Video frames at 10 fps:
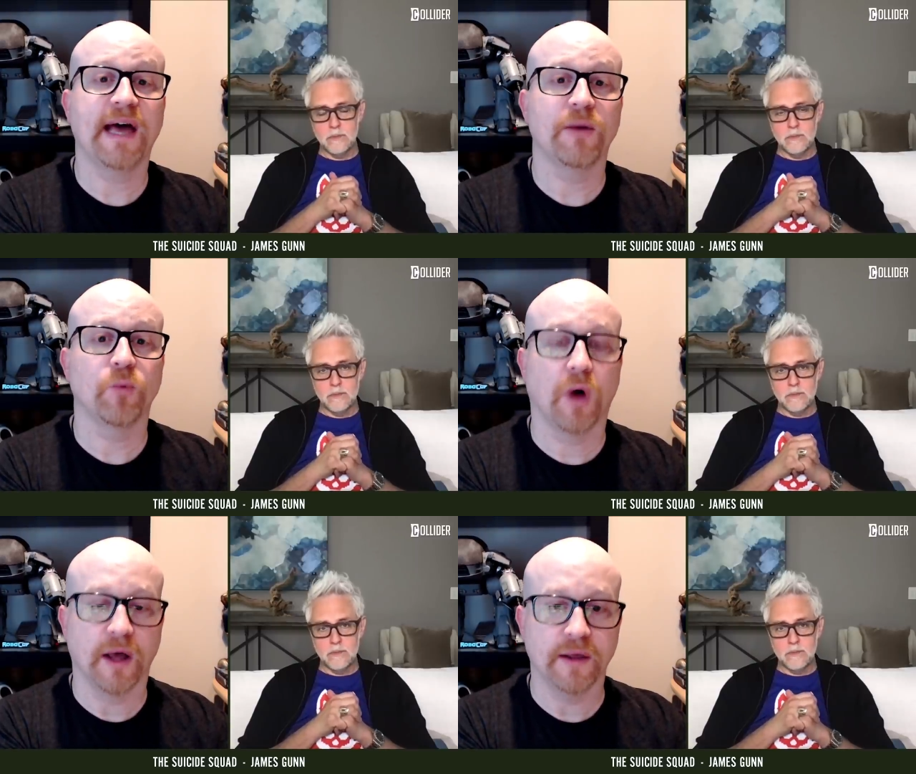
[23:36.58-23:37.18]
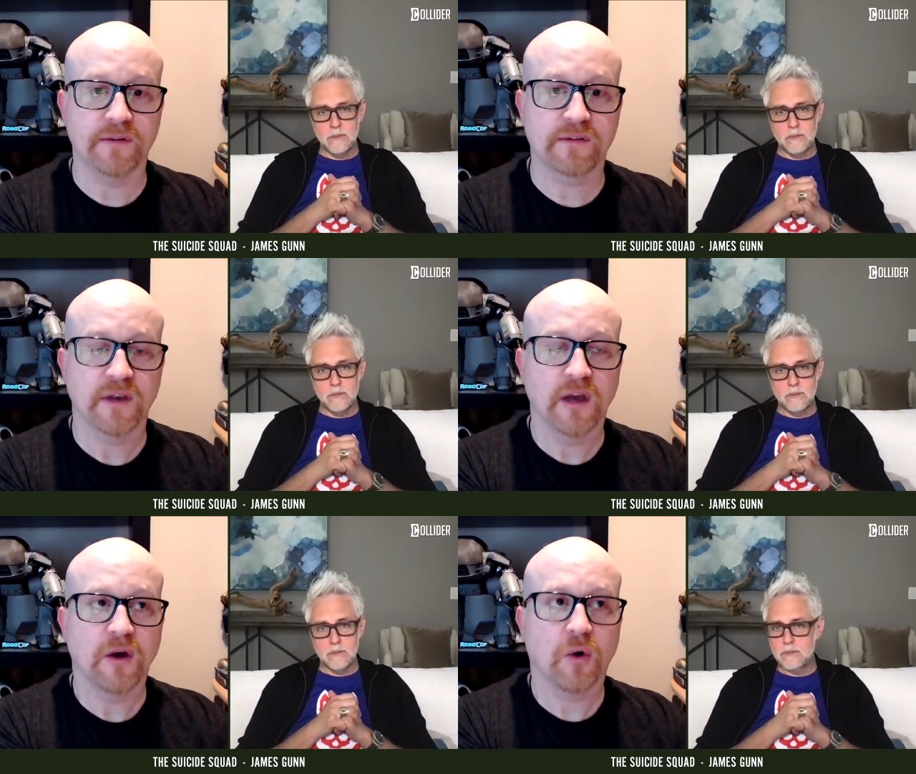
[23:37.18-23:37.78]
Speaker 1: that
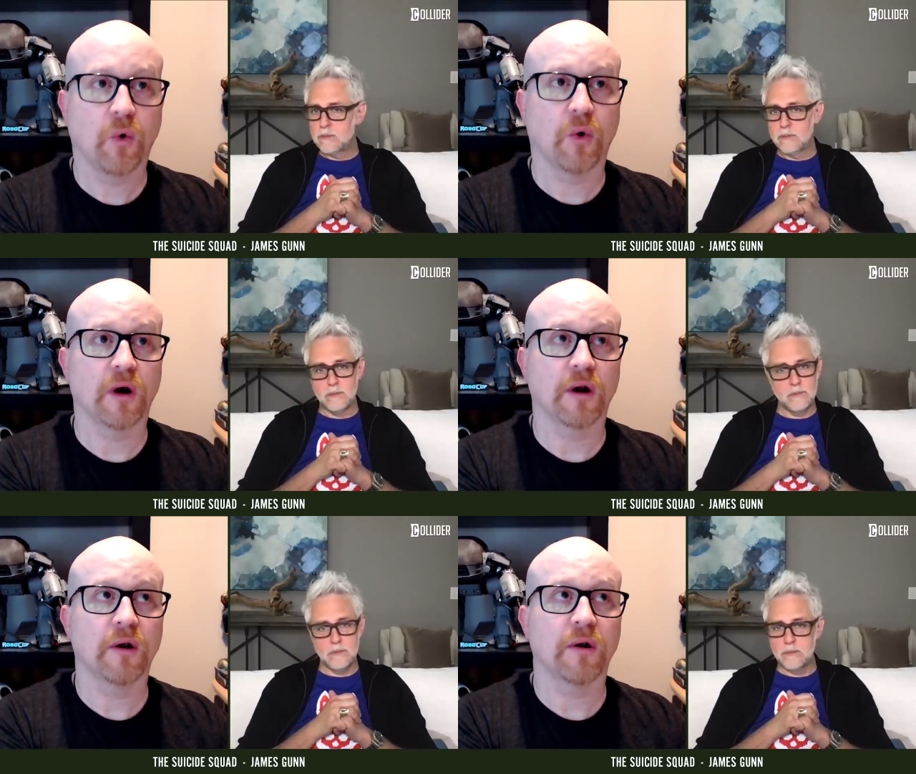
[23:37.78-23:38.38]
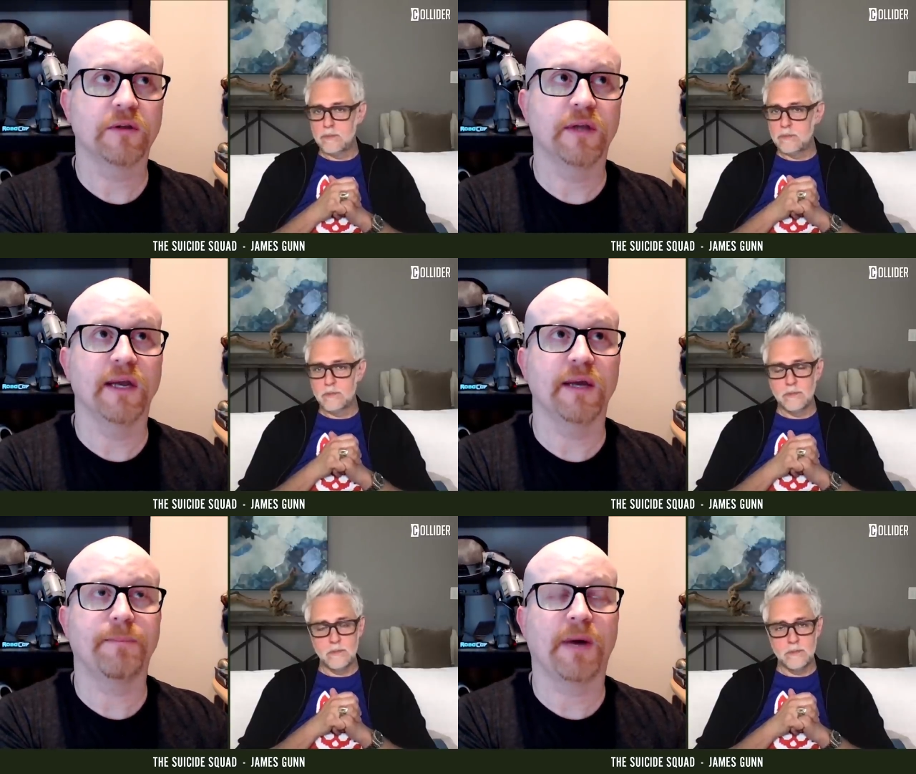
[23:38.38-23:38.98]
was, or did
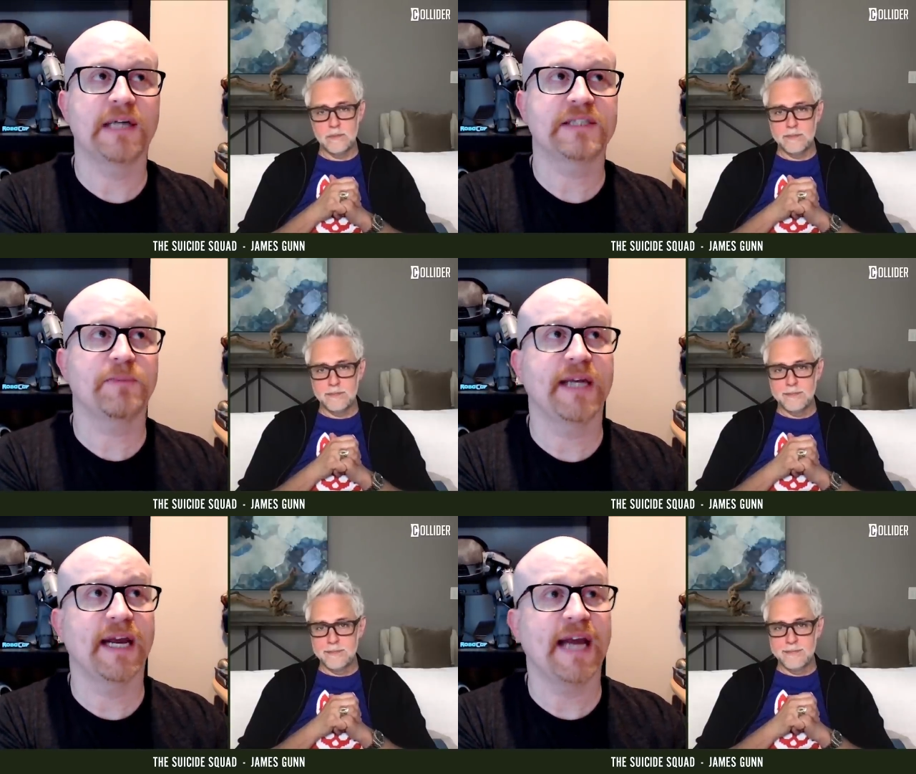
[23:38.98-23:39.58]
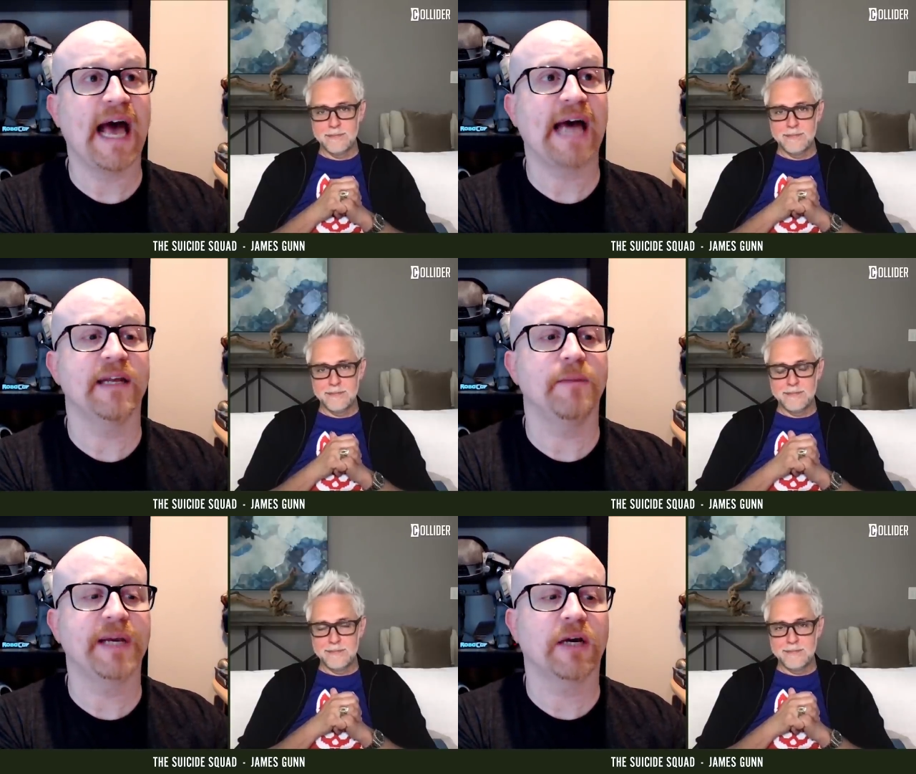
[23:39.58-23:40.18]
it possibly get
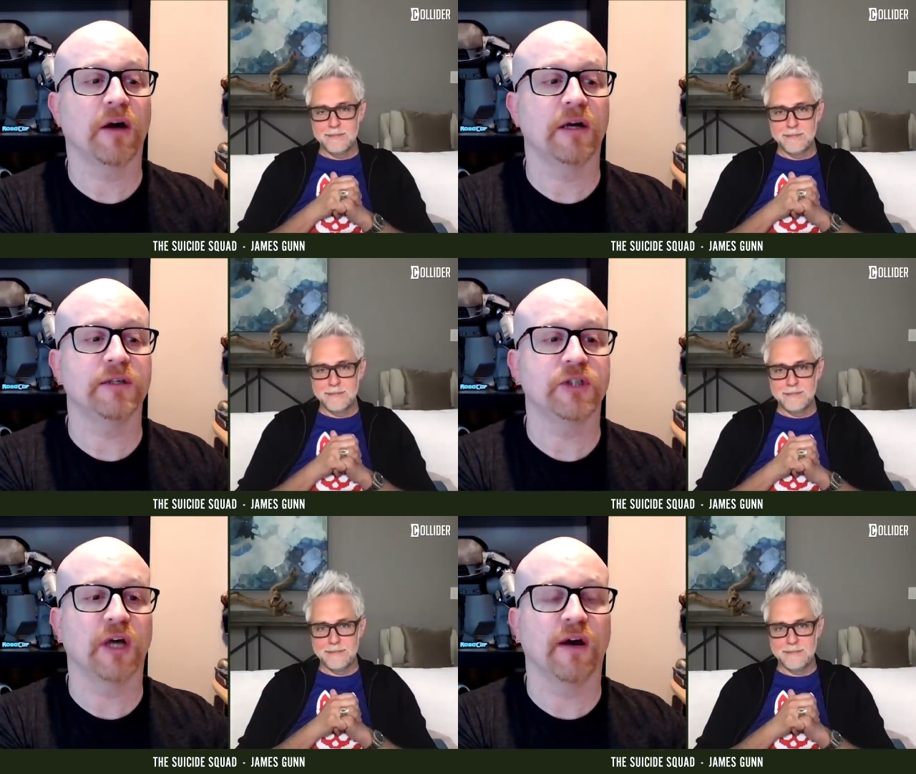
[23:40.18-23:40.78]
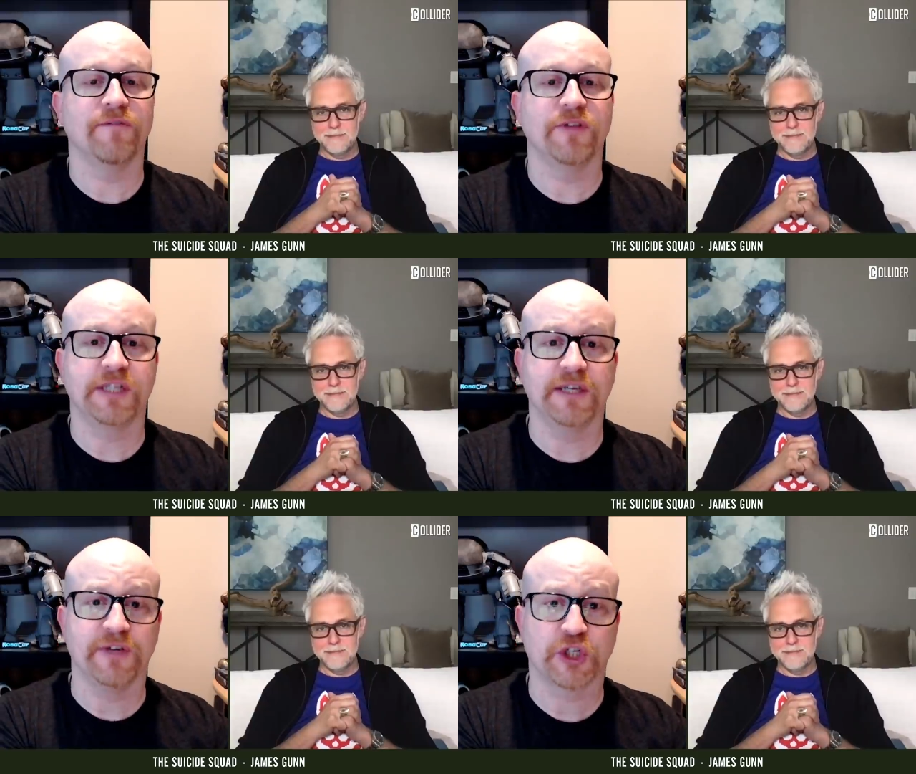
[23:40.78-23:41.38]
added because of the
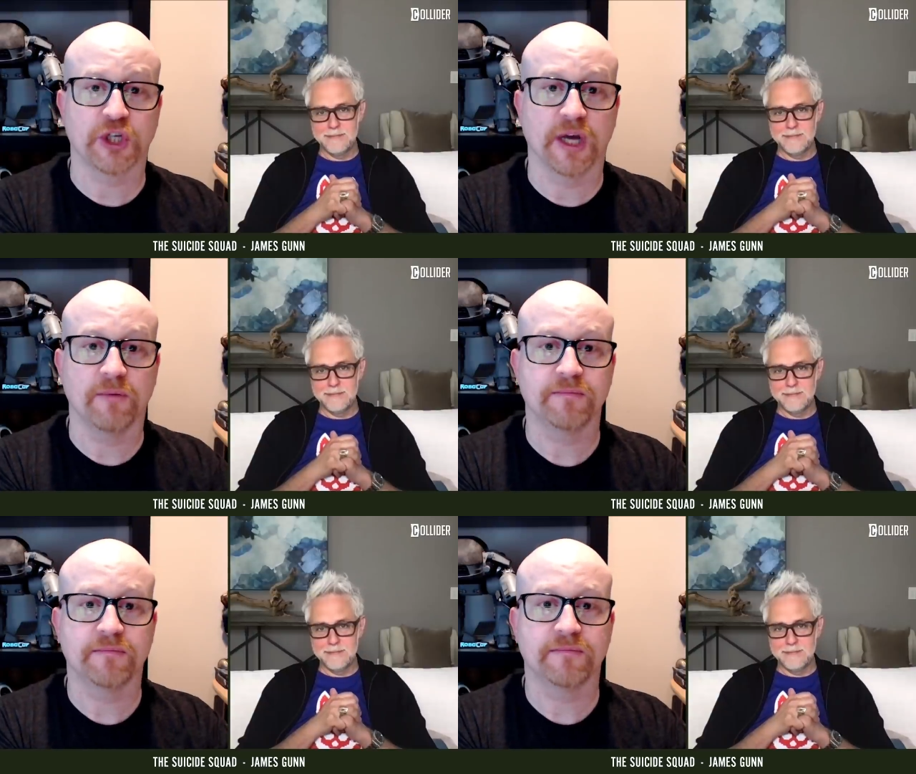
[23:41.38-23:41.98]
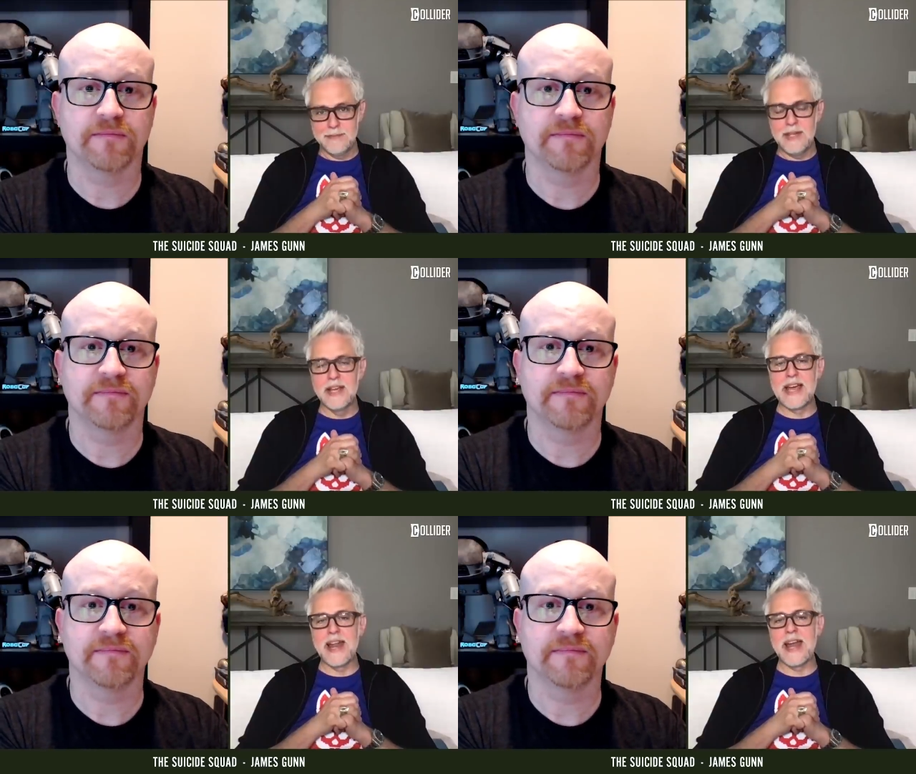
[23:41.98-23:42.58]
TV show?
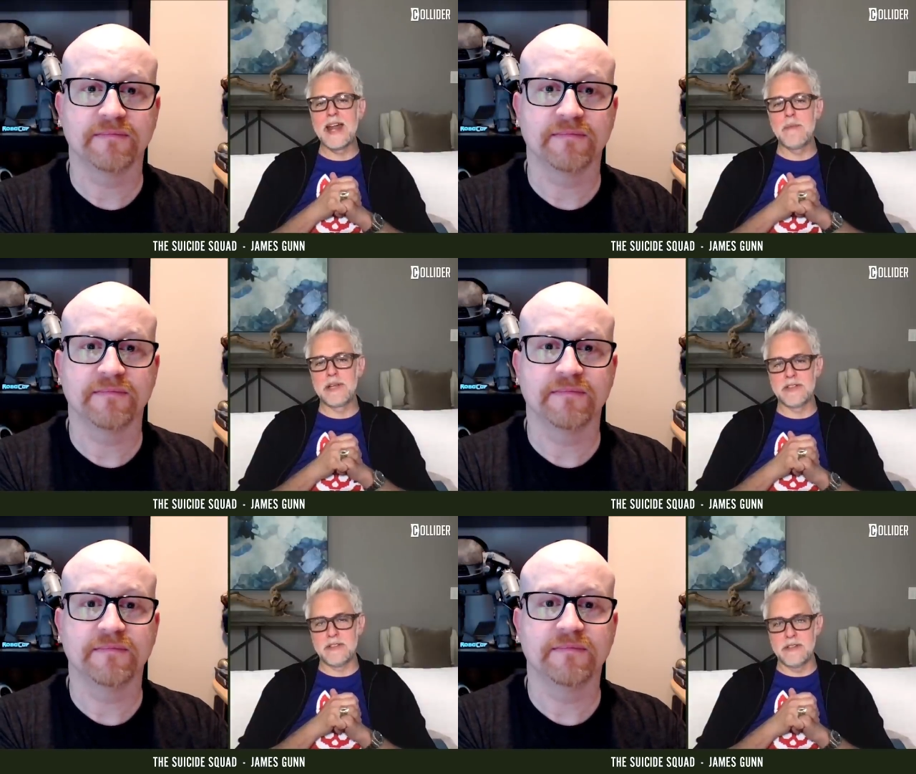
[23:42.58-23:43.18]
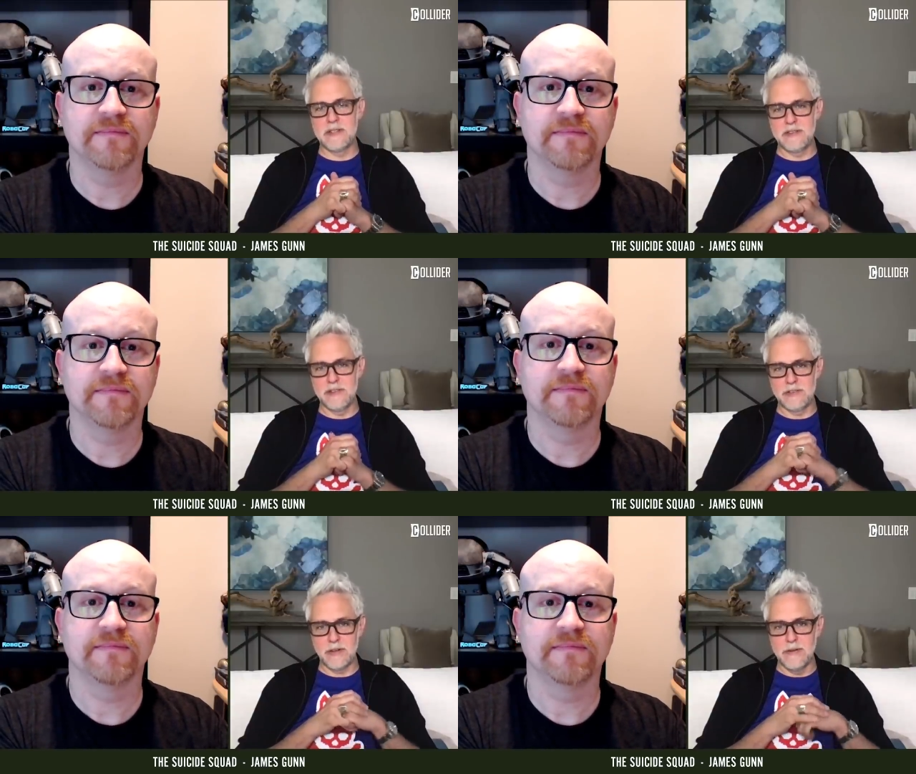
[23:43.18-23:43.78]
Speaker 2: It got added because of the TV show.